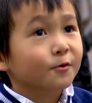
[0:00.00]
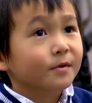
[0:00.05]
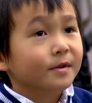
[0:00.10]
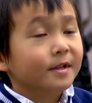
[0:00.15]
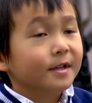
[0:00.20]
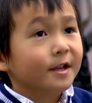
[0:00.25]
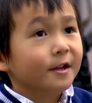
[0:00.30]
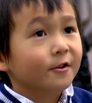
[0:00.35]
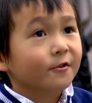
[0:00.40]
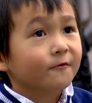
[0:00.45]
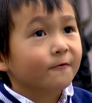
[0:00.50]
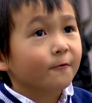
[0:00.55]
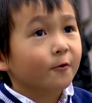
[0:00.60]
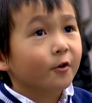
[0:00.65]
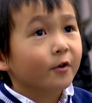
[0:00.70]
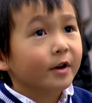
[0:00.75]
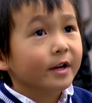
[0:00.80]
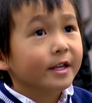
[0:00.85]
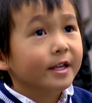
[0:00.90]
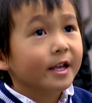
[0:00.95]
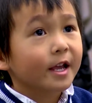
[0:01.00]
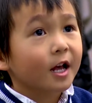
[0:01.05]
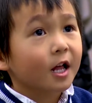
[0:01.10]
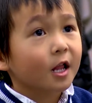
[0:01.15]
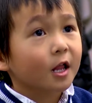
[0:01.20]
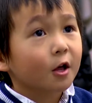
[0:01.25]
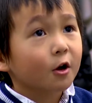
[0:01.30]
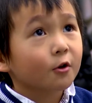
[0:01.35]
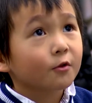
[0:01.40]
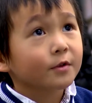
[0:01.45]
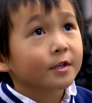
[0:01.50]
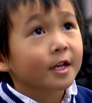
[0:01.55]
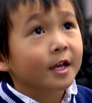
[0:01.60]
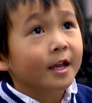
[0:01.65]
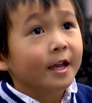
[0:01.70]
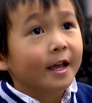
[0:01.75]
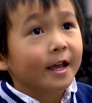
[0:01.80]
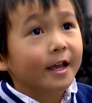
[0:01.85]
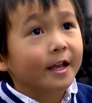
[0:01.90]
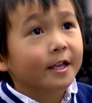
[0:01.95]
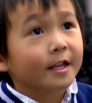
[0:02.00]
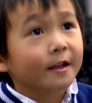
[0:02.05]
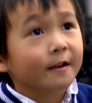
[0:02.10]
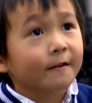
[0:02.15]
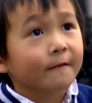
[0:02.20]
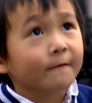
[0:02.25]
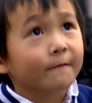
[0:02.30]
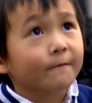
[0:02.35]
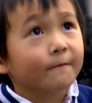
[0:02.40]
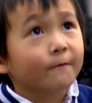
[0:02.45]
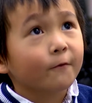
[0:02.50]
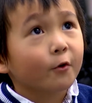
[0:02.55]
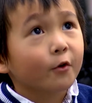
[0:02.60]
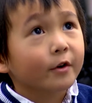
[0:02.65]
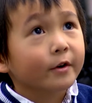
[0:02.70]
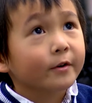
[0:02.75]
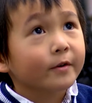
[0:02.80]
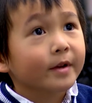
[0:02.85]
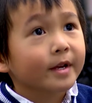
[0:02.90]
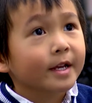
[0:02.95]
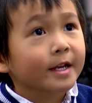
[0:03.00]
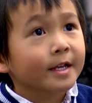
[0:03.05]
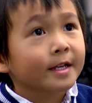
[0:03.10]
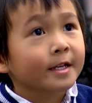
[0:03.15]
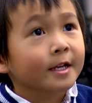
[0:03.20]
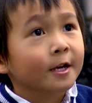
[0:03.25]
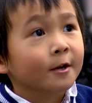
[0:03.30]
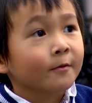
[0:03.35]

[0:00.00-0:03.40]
There's 4 yellows and then 4 greens.